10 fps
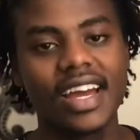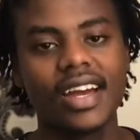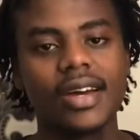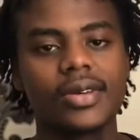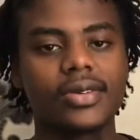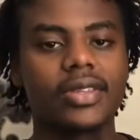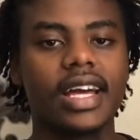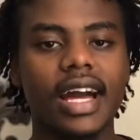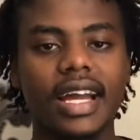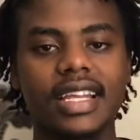So the
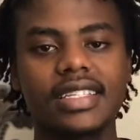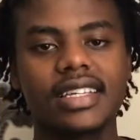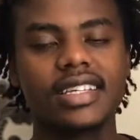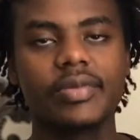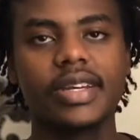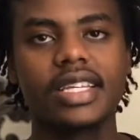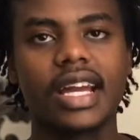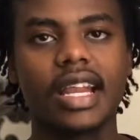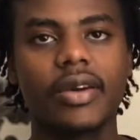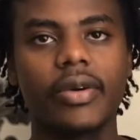ugly stage is
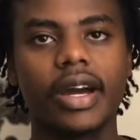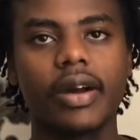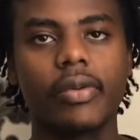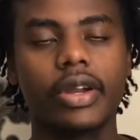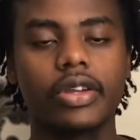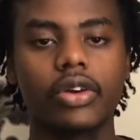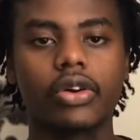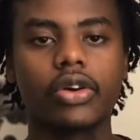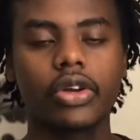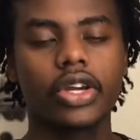basically where when you're
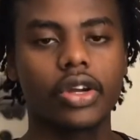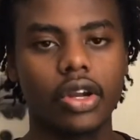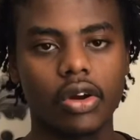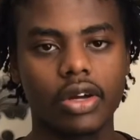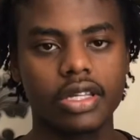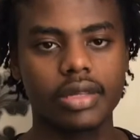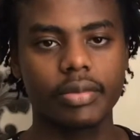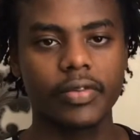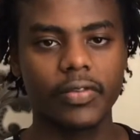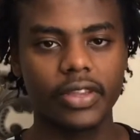growing your locks,
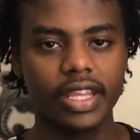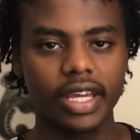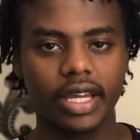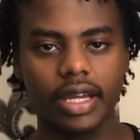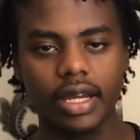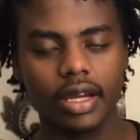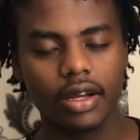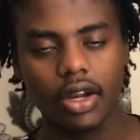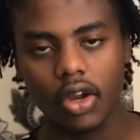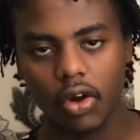before they
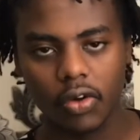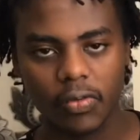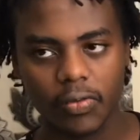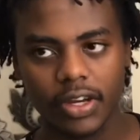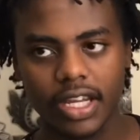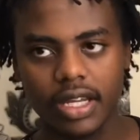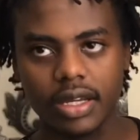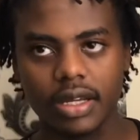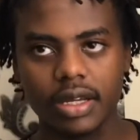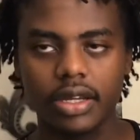lock fully,
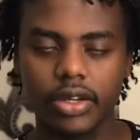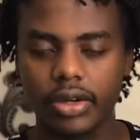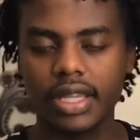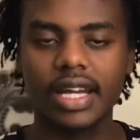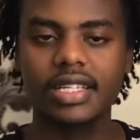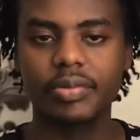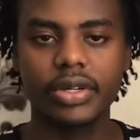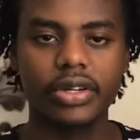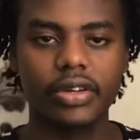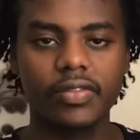you're in that period
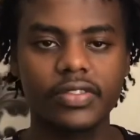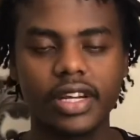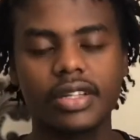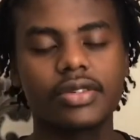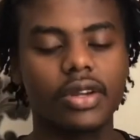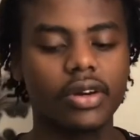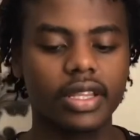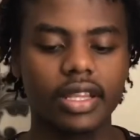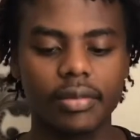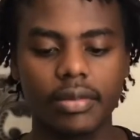of trying to lock them.